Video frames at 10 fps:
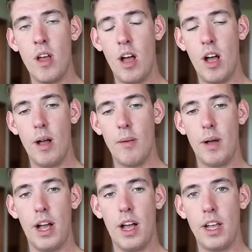
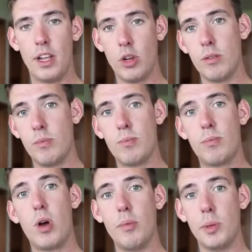you could
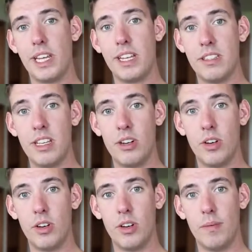probably
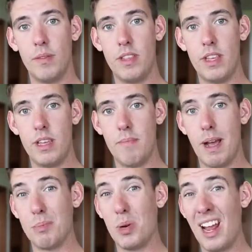consider the
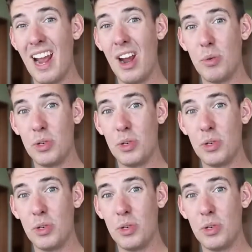MacBook Air,